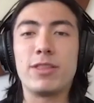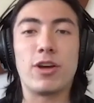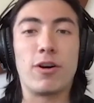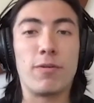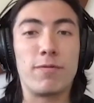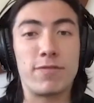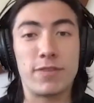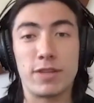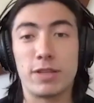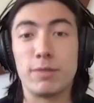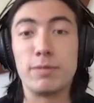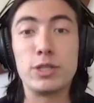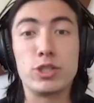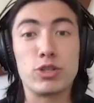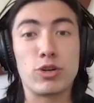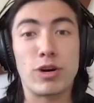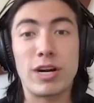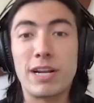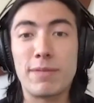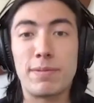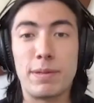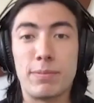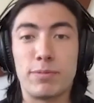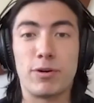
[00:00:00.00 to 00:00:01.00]
for the
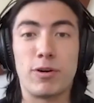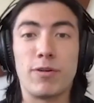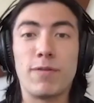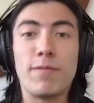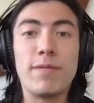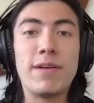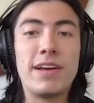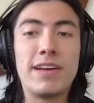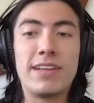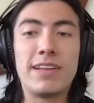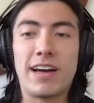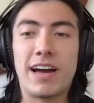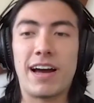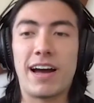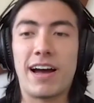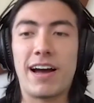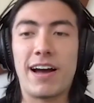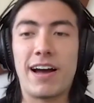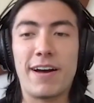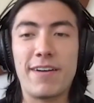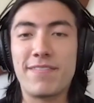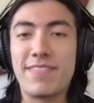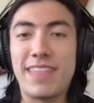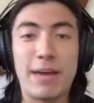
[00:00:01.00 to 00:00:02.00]
majority of people,
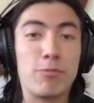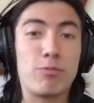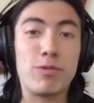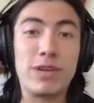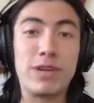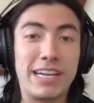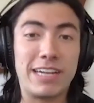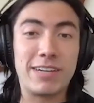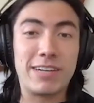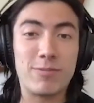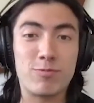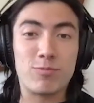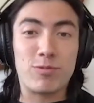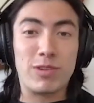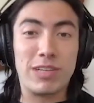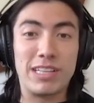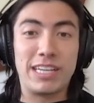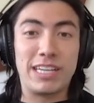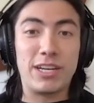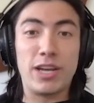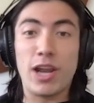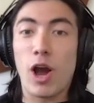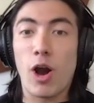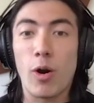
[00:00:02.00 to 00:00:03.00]
they wouldn't
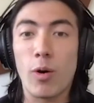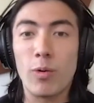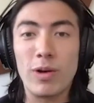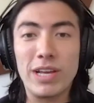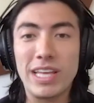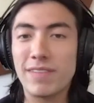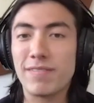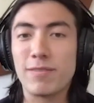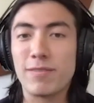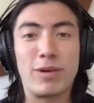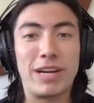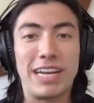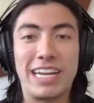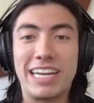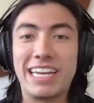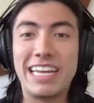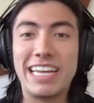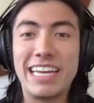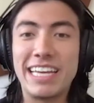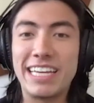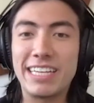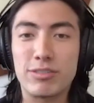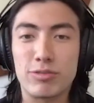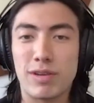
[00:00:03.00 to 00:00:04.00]
really know even what it
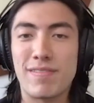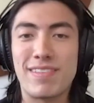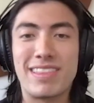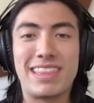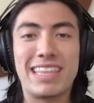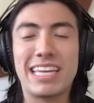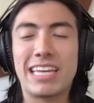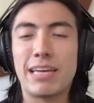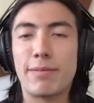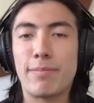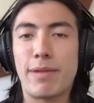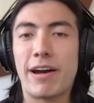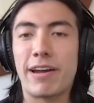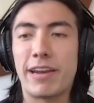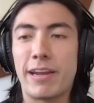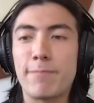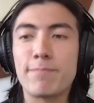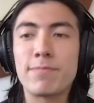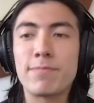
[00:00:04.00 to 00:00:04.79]
is or even think about it.